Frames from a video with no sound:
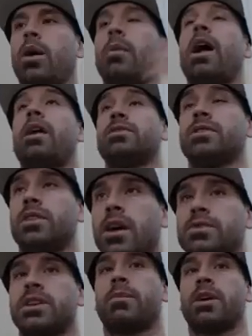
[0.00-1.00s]
I'm not,
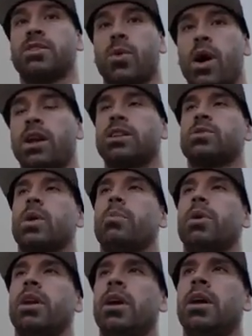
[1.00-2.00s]
obviously I'm not squatting this way,
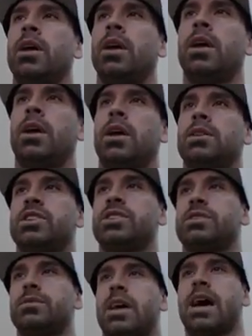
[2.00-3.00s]
but
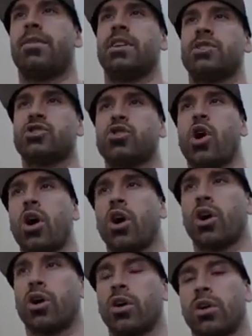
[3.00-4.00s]
just having a
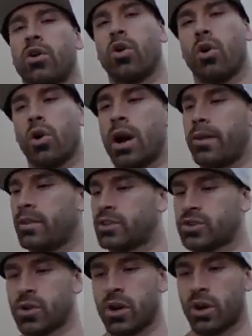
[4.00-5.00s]
stronger core, having a
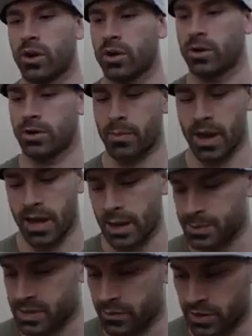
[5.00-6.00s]
stronger, my
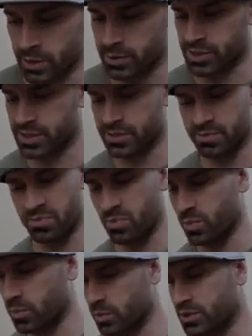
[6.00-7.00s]
hips, everything was
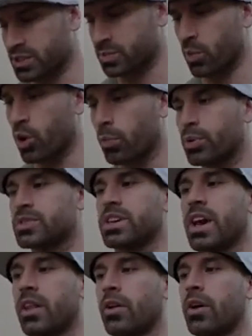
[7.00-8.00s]
just more put
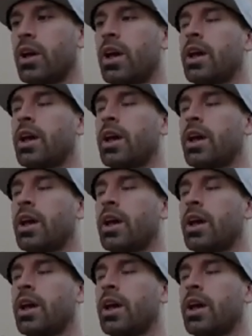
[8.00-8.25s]
together.